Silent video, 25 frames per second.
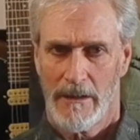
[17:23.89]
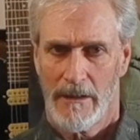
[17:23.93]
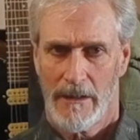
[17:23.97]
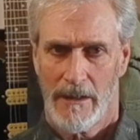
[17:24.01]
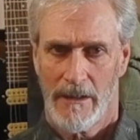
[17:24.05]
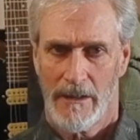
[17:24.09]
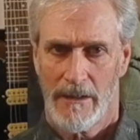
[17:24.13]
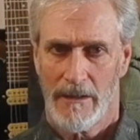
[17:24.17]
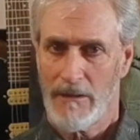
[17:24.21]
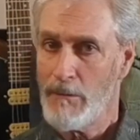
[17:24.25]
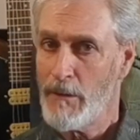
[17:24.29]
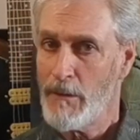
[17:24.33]

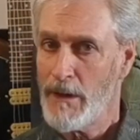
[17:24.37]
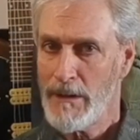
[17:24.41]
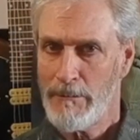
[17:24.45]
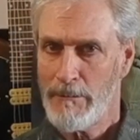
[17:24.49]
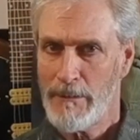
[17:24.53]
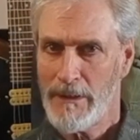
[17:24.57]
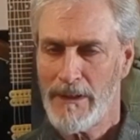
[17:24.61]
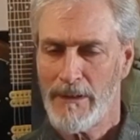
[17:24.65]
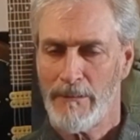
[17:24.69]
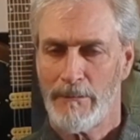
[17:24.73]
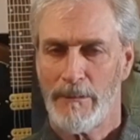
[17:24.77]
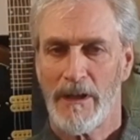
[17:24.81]
It might
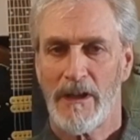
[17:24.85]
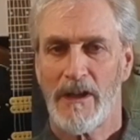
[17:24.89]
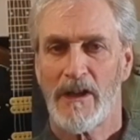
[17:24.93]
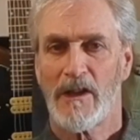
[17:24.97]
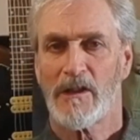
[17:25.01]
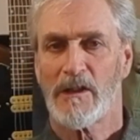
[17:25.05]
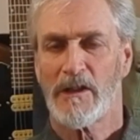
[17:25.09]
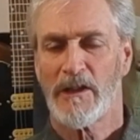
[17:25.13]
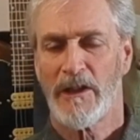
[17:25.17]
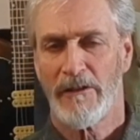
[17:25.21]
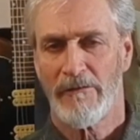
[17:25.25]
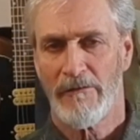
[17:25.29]
be a bit
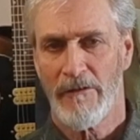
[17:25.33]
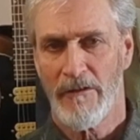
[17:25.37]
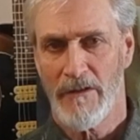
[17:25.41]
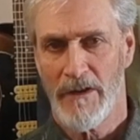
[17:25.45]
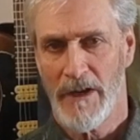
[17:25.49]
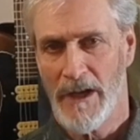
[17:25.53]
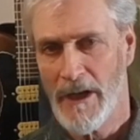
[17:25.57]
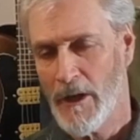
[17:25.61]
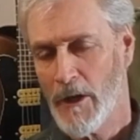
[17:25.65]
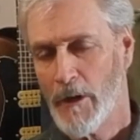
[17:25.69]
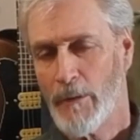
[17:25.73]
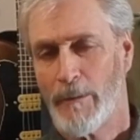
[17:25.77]
clearer
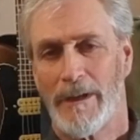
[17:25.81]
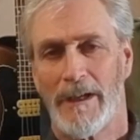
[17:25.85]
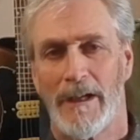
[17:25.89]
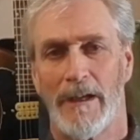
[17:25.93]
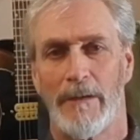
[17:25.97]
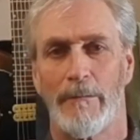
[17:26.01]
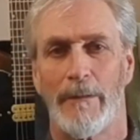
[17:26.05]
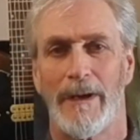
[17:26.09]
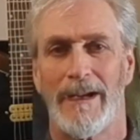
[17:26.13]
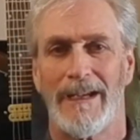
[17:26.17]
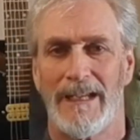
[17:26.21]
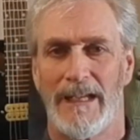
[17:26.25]
now, but
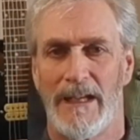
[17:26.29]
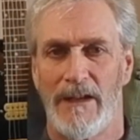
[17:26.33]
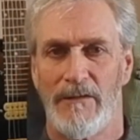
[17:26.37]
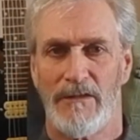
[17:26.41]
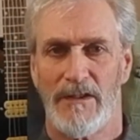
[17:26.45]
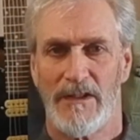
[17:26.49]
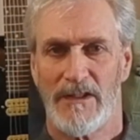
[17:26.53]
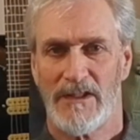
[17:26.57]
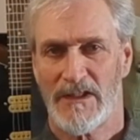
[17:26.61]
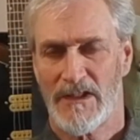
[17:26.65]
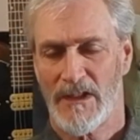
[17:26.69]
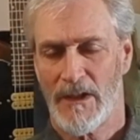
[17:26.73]
it might
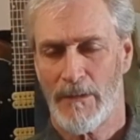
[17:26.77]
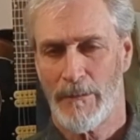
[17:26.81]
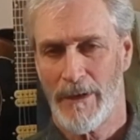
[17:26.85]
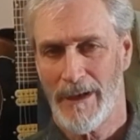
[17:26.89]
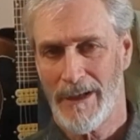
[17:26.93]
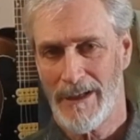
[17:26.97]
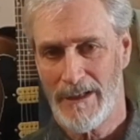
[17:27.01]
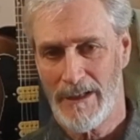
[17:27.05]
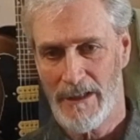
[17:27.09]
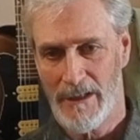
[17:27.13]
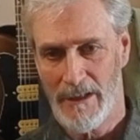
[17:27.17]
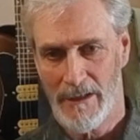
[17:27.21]
give you some
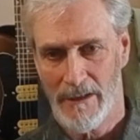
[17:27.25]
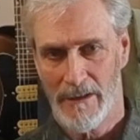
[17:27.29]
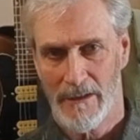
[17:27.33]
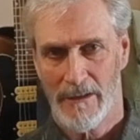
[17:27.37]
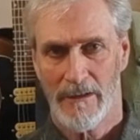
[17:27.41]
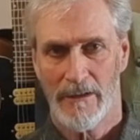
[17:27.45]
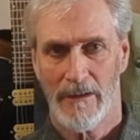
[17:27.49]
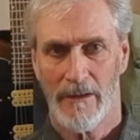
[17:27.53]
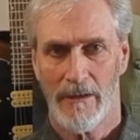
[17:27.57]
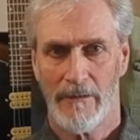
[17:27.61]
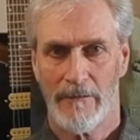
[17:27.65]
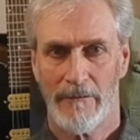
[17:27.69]
idea
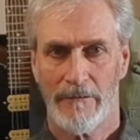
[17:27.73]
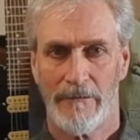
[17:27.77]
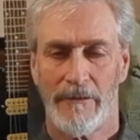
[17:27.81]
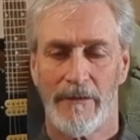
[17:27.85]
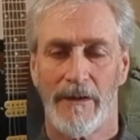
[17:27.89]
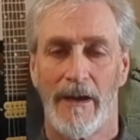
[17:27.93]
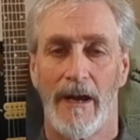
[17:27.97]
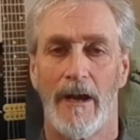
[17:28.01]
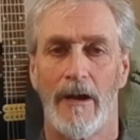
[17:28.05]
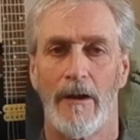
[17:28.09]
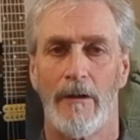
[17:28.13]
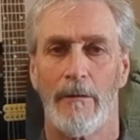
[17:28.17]
of
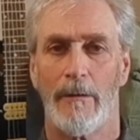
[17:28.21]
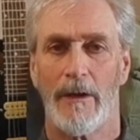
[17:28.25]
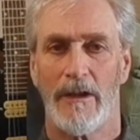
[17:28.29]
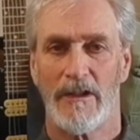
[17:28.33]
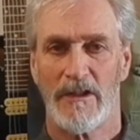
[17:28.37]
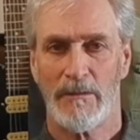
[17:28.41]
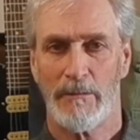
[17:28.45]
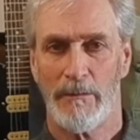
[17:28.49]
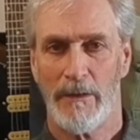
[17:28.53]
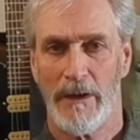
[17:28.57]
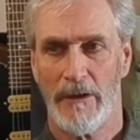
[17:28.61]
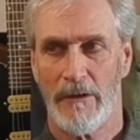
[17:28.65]
how
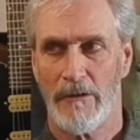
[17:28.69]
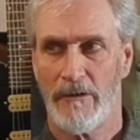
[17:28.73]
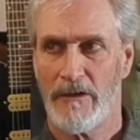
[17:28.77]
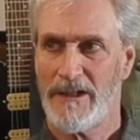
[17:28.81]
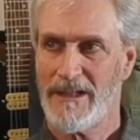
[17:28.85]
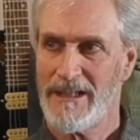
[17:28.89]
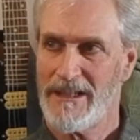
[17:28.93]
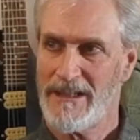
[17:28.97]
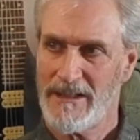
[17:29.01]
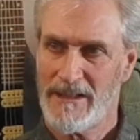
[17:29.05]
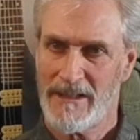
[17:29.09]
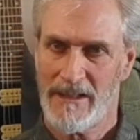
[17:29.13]
much better
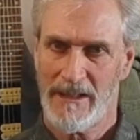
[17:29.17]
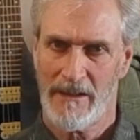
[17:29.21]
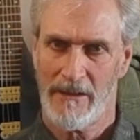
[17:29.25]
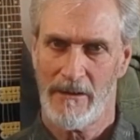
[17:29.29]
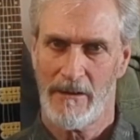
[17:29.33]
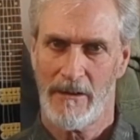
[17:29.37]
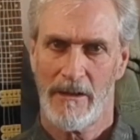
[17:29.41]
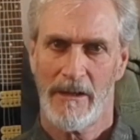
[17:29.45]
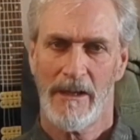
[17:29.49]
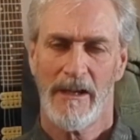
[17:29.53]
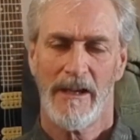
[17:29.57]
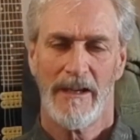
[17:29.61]

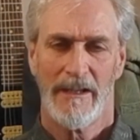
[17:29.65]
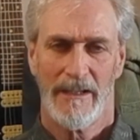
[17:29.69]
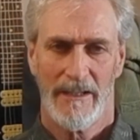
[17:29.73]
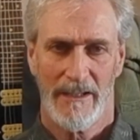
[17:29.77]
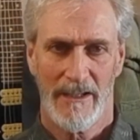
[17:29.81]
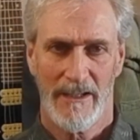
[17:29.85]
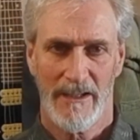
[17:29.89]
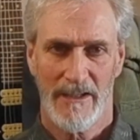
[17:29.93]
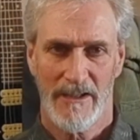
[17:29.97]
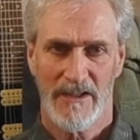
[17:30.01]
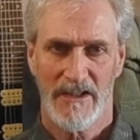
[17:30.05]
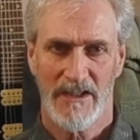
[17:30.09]
detail
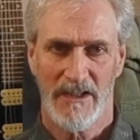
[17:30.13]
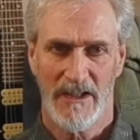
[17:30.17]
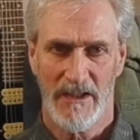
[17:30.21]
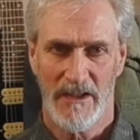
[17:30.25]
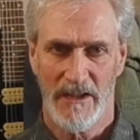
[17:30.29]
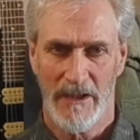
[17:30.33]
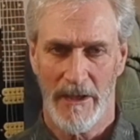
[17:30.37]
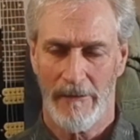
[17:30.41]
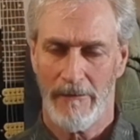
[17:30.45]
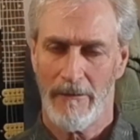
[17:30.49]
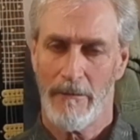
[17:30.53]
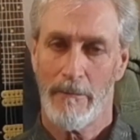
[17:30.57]
is
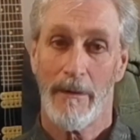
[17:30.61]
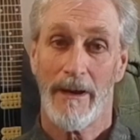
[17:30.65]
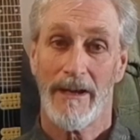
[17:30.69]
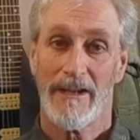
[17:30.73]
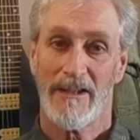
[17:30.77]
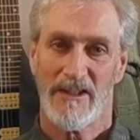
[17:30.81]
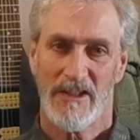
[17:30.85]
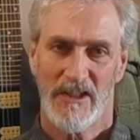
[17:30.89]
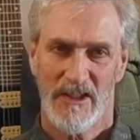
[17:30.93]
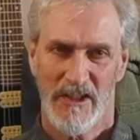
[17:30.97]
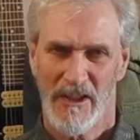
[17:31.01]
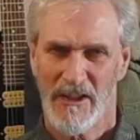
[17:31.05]
in there. It
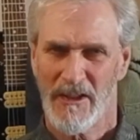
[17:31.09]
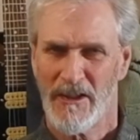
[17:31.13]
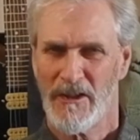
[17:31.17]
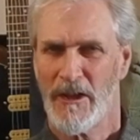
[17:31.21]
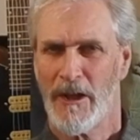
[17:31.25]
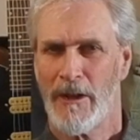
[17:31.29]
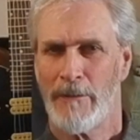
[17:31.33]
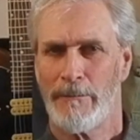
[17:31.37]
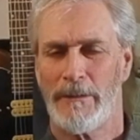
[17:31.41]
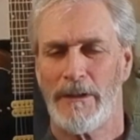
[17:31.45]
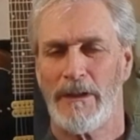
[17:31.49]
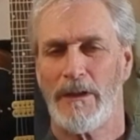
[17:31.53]
might still
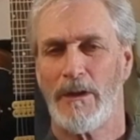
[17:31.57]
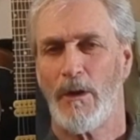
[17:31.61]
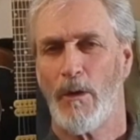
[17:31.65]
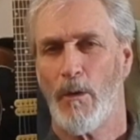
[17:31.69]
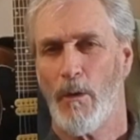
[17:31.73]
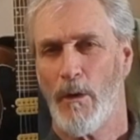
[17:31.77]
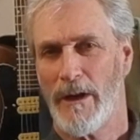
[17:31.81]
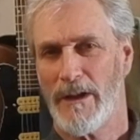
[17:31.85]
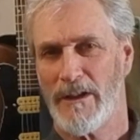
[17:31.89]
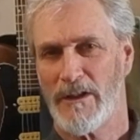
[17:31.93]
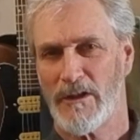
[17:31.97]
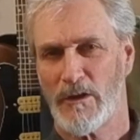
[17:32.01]
not be
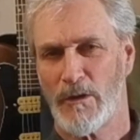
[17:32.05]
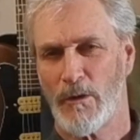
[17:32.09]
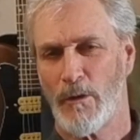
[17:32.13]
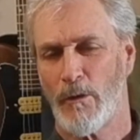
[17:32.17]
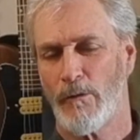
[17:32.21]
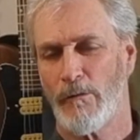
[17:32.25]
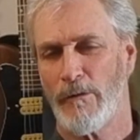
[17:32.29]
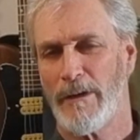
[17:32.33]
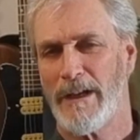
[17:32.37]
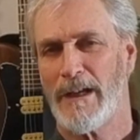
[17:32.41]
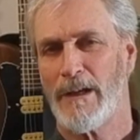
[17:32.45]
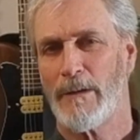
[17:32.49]
quite so
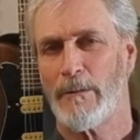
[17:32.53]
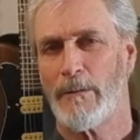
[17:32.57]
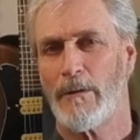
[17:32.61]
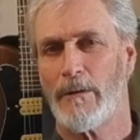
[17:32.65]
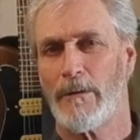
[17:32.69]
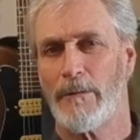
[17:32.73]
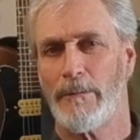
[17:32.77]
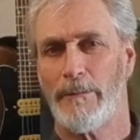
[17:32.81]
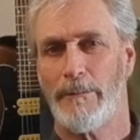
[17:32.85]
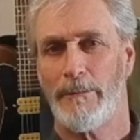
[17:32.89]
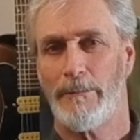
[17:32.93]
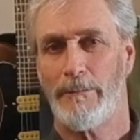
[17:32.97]

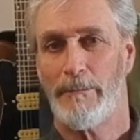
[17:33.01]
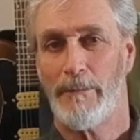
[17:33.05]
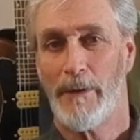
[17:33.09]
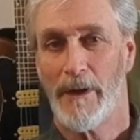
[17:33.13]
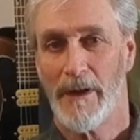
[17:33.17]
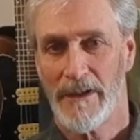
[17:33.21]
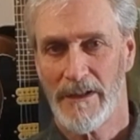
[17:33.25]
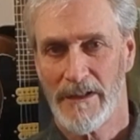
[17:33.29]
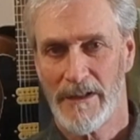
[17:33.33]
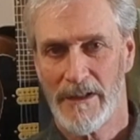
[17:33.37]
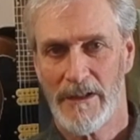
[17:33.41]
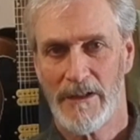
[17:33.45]
readable,
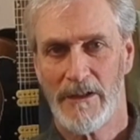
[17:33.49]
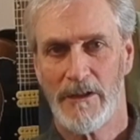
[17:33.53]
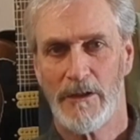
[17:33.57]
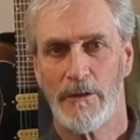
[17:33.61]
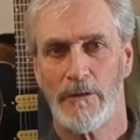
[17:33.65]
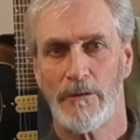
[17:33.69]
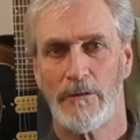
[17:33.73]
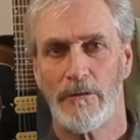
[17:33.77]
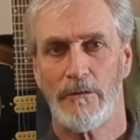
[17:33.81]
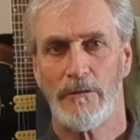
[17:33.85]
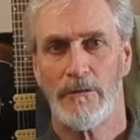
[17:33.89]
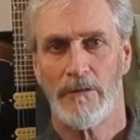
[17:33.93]
but
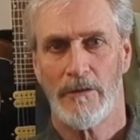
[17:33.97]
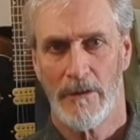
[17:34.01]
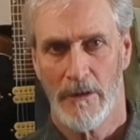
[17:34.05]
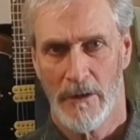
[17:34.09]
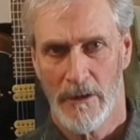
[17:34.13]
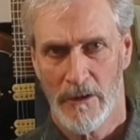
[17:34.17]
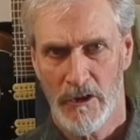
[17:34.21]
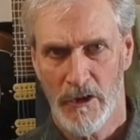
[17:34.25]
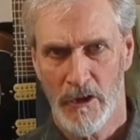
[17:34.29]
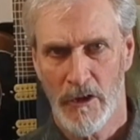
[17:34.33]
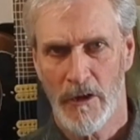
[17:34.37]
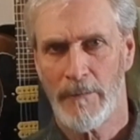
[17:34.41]
you
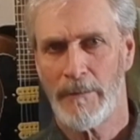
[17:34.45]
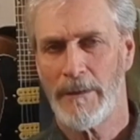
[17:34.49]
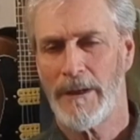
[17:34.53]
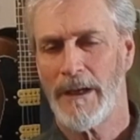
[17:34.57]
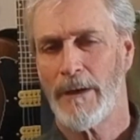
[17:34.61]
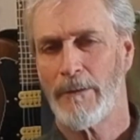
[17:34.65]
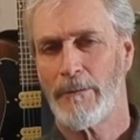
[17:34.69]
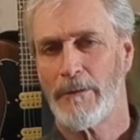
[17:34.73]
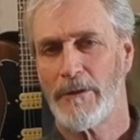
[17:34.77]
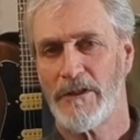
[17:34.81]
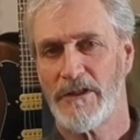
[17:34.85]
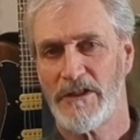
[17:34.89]
should be
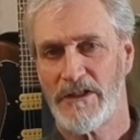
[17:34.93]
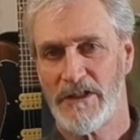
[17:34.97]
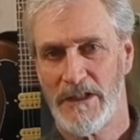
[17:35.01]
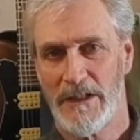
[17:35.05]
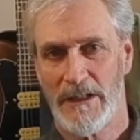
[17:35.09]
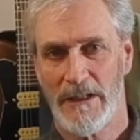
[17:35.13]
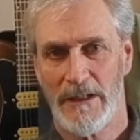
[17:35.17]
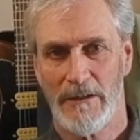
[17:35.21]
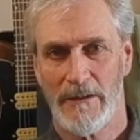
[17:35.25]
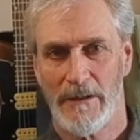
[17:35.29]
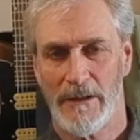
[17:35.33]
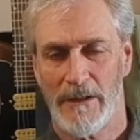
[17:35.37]
able to
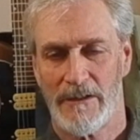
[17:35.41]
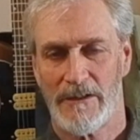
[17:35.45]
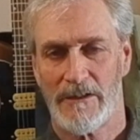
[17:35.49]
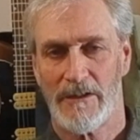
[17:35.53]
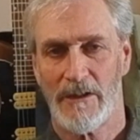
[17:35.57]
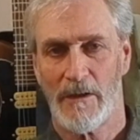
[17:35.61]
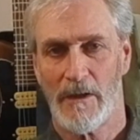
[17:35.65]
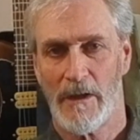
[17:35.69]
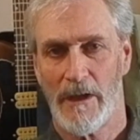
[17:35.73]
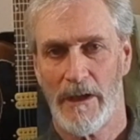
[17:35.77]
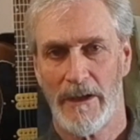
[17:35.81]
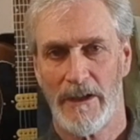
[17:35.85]
see that
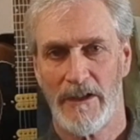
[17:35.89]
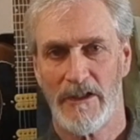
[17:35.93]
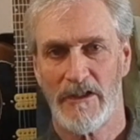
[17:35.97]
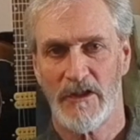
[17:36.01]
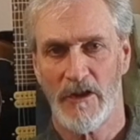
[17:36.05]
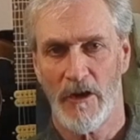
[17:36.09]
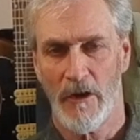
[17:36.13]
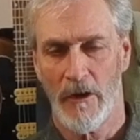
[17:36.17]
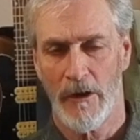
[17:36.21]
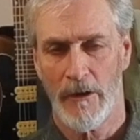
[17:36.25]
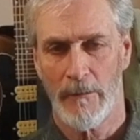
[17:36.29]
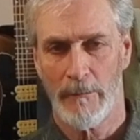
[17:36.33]
the lines
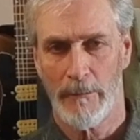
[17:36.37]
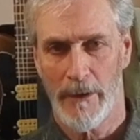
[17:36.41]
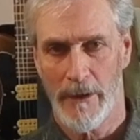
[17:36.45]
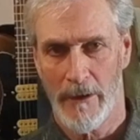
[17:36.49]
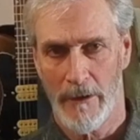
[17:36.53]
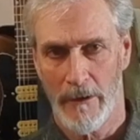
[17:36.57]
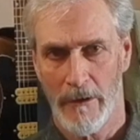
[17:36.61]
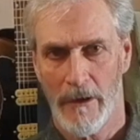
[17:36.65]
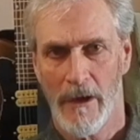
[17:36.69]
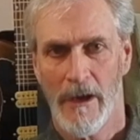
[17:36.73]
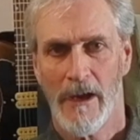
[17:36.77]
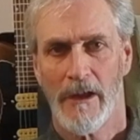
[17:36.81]
are
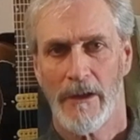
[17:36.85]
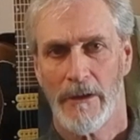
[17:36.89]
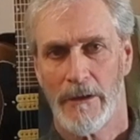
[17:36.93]
better.